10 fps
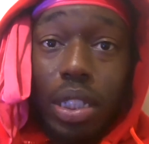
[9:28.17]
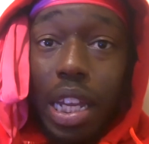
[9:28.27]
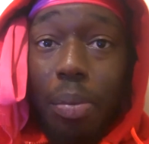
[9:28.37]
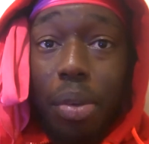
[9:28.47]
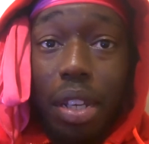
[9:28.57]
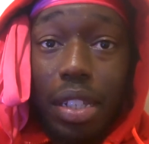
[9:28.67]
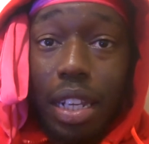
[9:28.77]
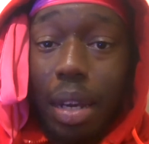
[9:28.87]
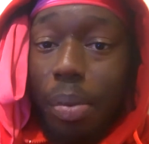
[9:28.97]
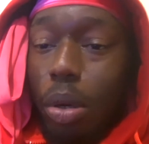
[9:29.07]
10 minutes
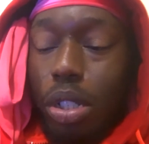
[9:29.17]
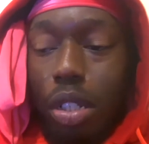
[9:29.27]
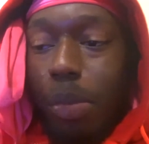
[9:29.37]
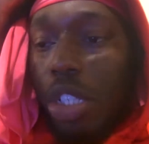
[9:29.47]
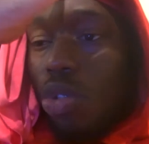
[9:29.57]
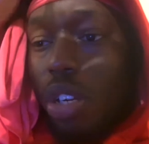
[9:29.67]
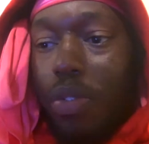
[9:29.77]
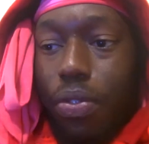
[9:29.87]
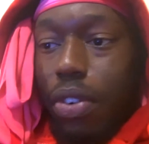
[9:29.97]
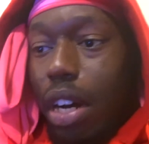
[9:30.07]
that I post is gonna be straight
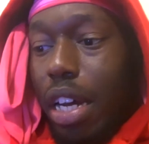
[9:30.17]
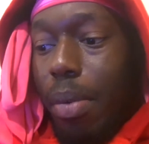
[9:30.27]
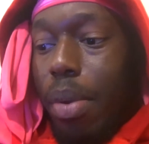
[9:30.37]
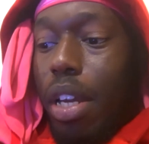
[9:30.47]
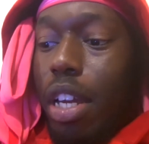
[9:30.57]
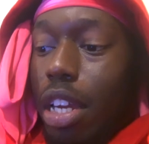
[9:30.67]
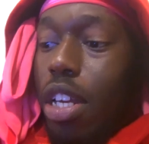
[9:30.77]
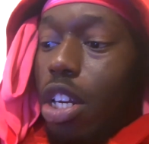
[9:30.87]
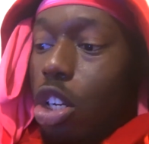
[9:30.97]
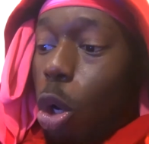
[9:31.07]
vibe.
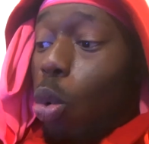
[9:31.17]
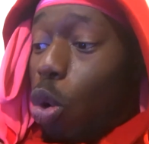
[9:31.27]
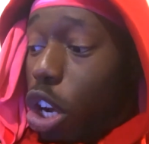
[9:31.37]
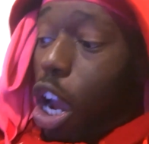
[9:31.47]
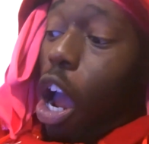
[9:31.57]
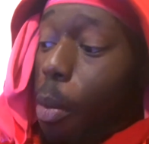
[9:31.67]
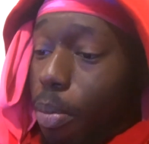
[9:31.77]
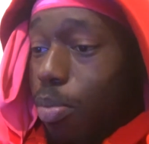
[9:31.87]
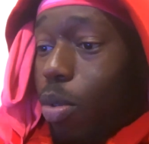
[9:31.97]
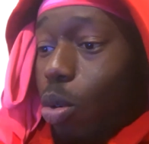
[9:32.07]
No cap,
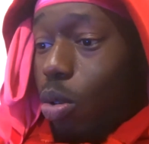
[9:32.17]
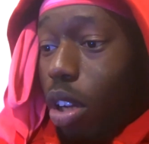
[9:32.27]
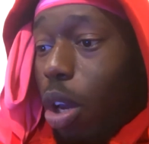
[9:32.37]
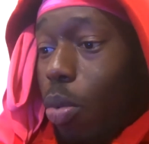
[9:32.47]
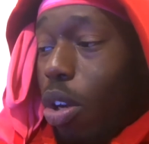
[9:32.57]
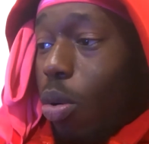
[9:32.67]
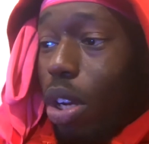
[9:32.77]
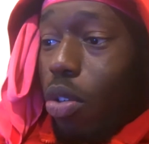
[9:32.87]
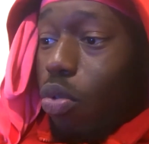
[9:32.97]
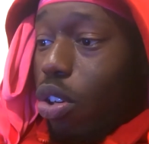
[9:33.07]
okay? we gonna
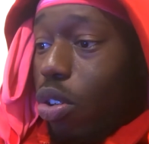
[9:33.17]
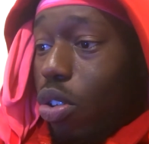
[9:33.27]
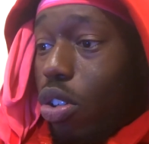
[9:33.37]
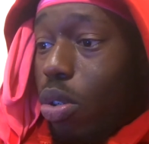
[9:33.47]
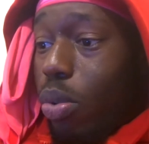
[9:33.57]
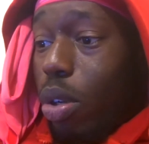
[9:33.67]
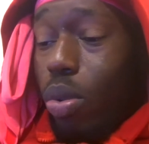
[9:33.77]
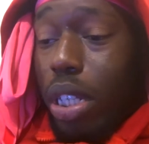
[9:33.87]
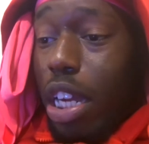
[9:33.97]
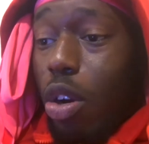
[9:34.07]
get real good. we
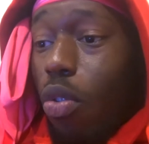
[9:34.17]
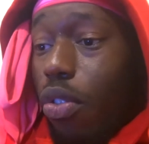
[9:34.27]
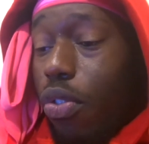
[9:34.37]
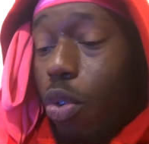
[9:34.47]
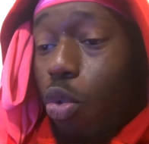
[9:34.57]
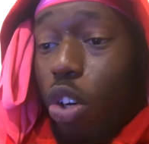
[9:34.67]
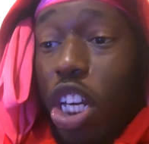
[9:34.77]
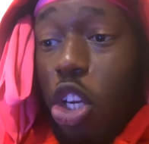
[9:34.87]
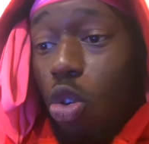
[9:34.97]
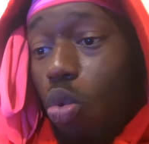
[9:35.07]
gonna take over for
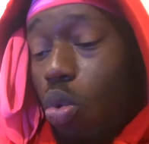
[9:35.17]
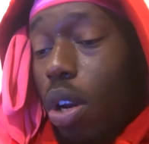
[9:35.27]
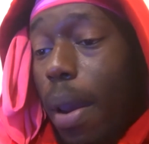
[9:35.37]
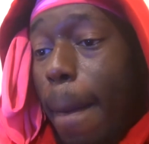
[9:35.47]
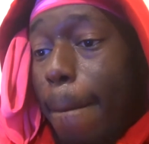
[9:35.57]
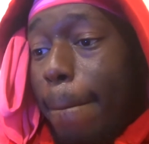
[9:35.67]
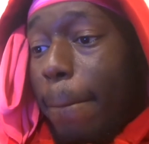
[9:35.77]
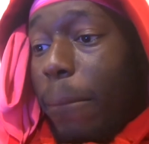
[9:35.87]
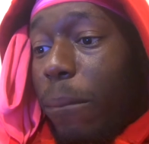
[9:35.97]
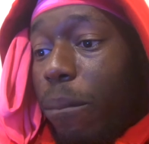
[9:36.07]
real.
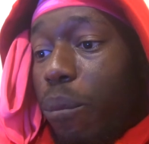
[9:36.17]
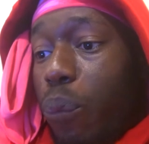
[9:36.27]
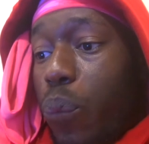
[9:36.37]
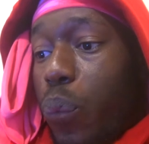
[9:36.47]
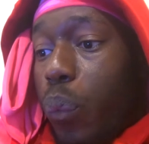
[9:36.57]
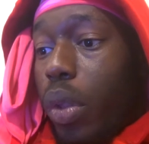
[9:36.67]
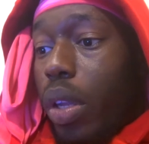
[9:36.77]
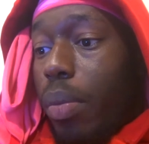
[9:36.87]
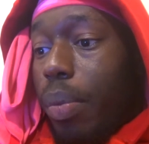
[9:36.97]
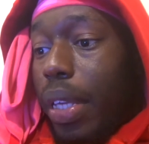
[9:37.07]

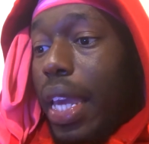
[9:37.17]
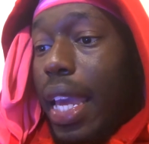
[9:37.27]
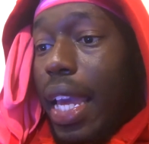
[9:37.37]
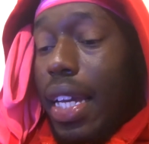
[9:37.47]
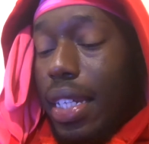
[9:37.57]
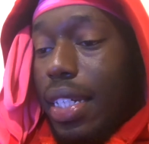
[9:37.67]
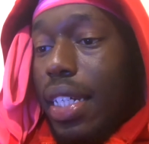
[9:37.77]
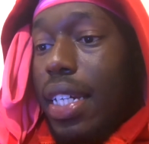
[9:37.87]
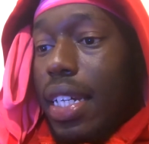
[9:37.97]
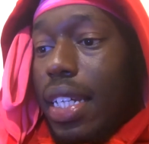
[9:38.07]
But yeah,
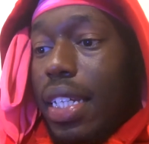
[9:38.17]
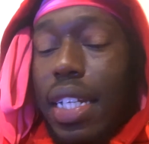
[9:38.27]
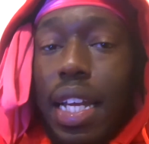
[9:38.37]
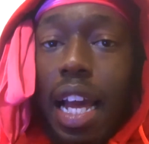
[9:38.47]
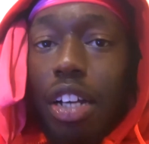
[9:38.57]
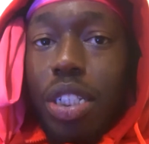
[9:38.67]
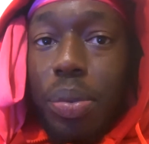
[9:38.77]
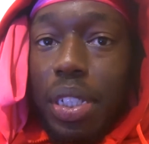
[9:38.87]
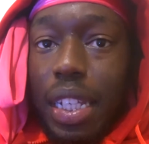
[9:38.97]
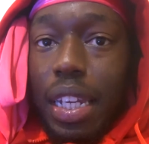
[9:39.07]
I got some
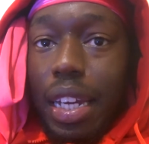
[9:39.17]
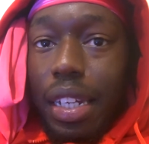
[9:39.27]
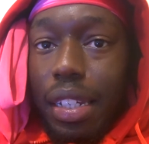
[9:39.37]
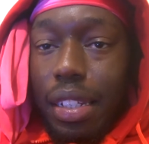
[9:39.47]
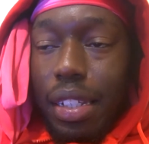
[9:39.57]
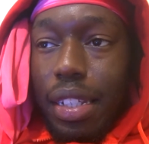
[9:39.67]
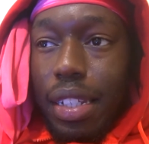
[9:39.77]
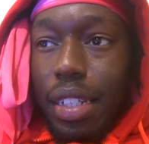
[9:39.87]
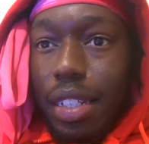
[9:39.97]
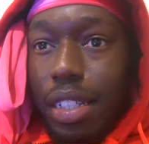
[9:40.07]
skit ideas.
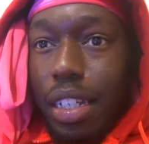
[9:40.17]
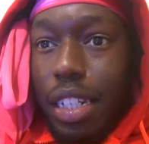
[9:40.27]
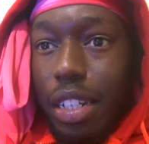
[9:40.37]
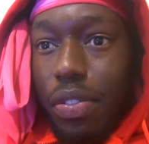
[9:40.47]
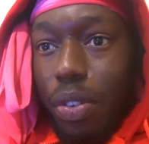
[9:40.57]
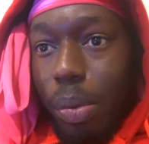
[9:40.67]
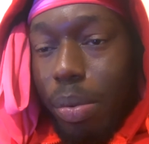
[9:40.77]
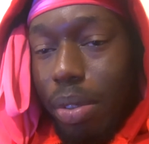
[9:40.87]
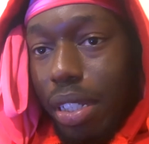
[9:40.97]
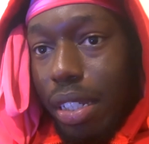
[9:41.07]
So I need to film
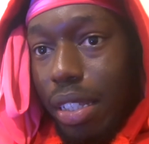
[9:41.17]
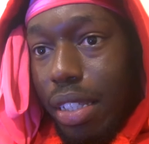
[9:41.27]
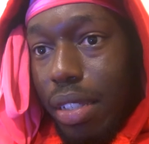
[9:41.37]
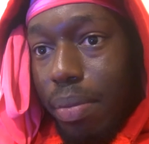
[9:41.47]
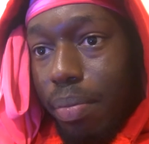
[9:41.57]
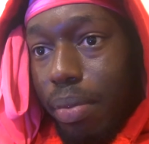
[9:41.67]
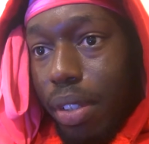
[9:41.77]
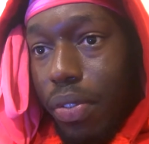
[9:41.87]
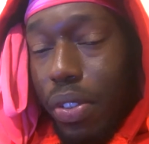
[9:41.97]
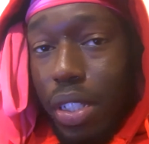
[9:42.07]
some skits
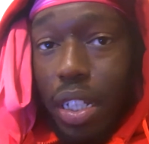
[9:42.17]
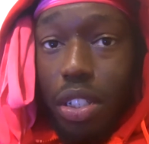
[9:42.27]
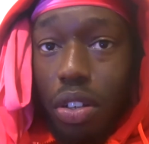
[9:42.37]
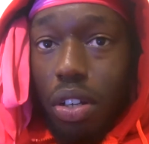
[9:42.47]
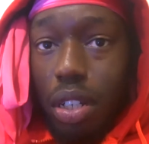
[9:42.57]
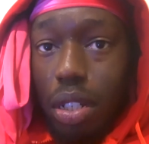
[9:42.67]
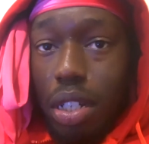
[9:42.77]
for TikTok